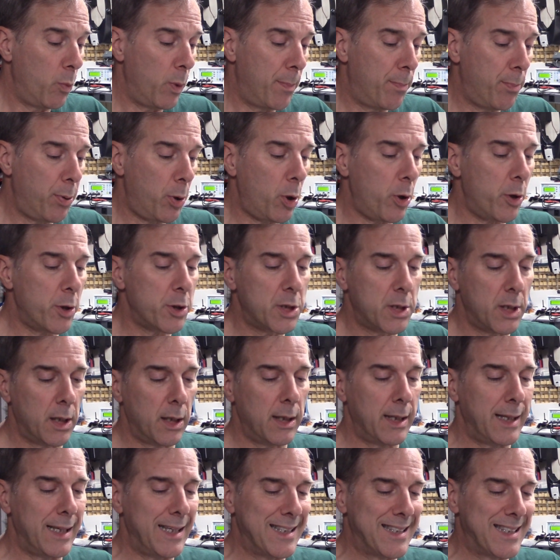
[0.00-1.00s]
We
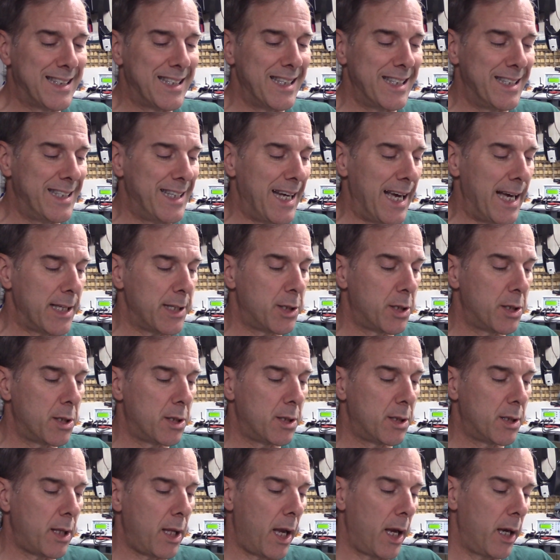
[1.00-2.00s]
personally
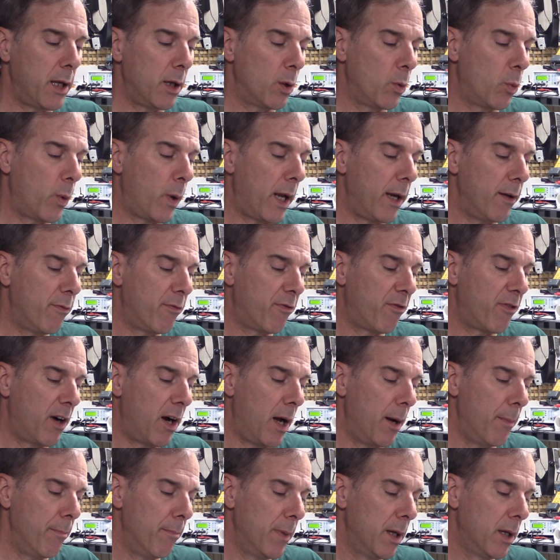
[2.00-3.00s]
suggest staying away
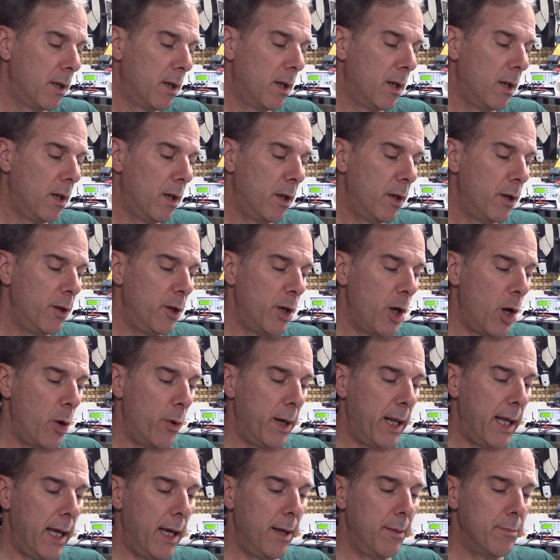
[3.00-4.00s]
from
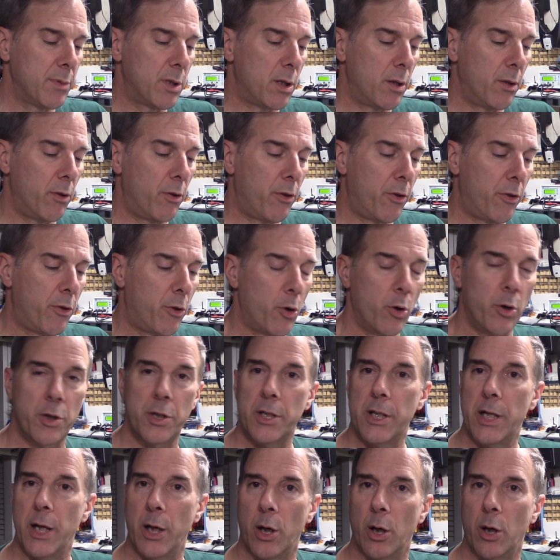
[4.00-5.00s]
no-names and
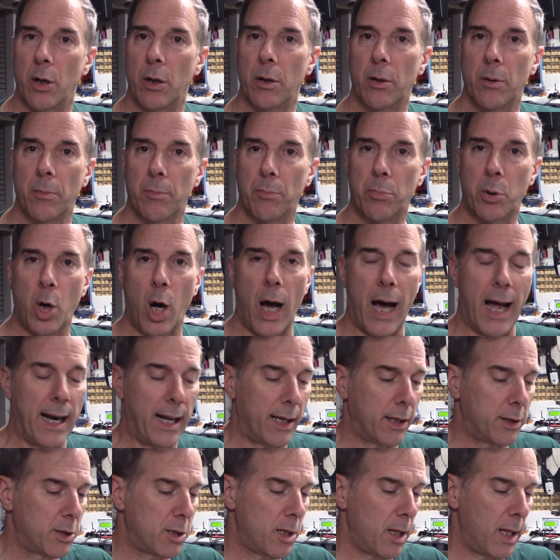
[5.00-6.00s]
third-tier
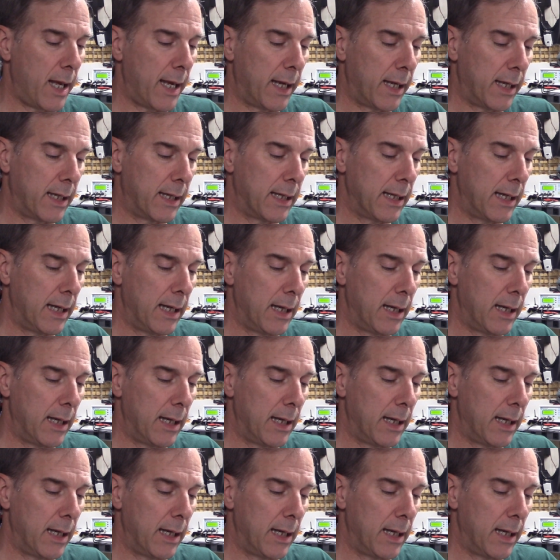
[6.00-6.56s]
products like